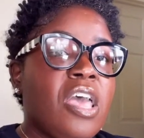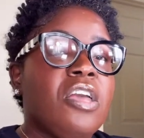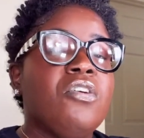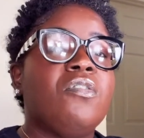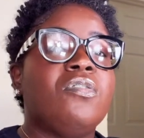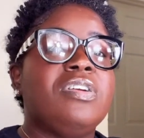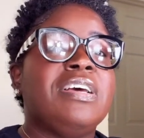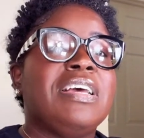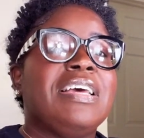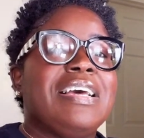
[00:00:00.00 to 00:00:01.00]
You
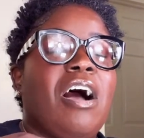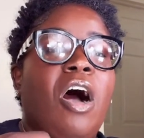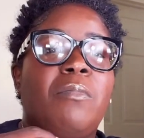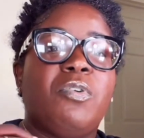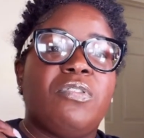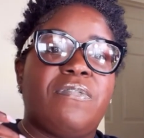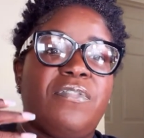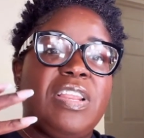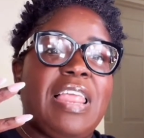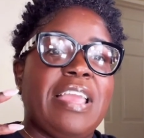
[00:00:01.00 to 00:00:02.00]
could almost
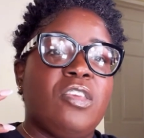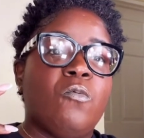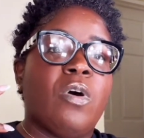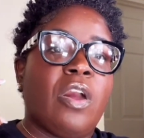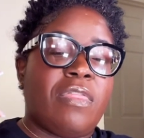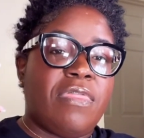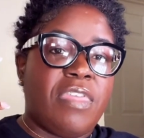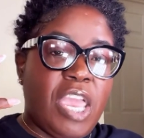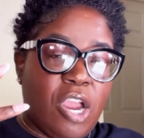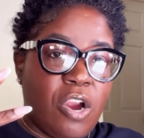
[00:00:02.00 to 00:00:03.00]
feel like you were
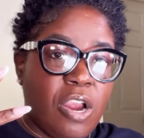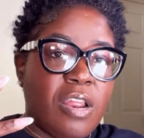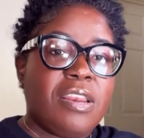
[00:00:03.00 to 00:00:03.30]
there.